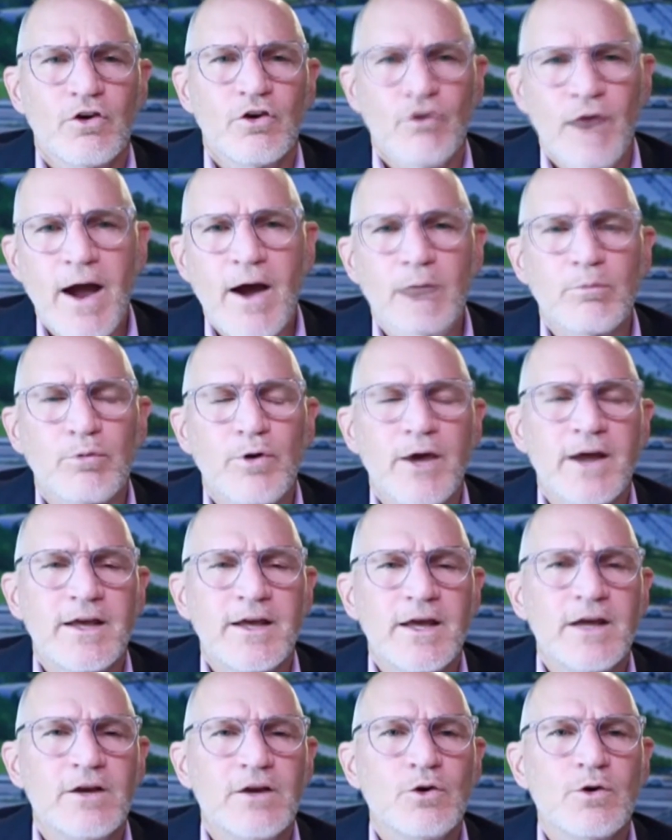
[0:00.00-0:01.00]

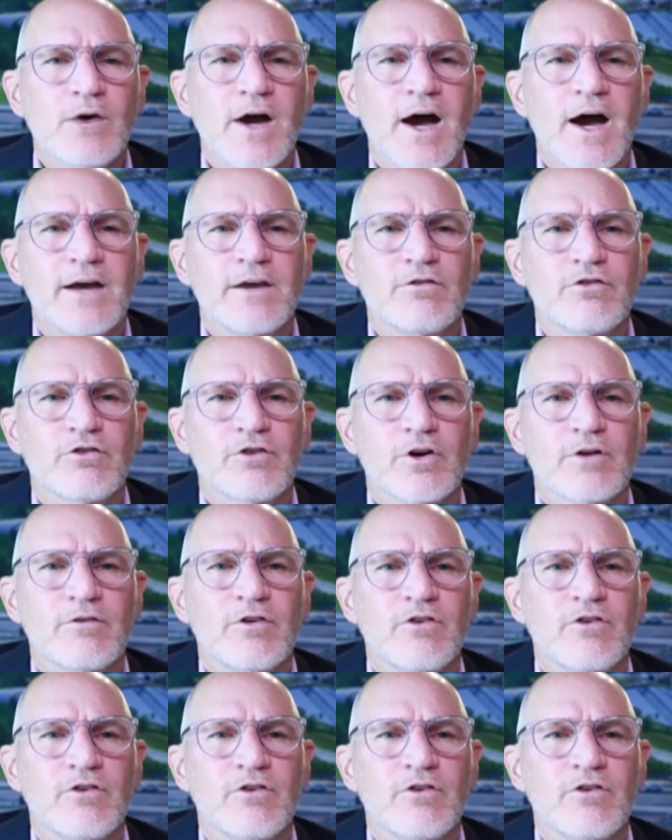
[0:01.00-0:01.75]
groundbreaking new kind of service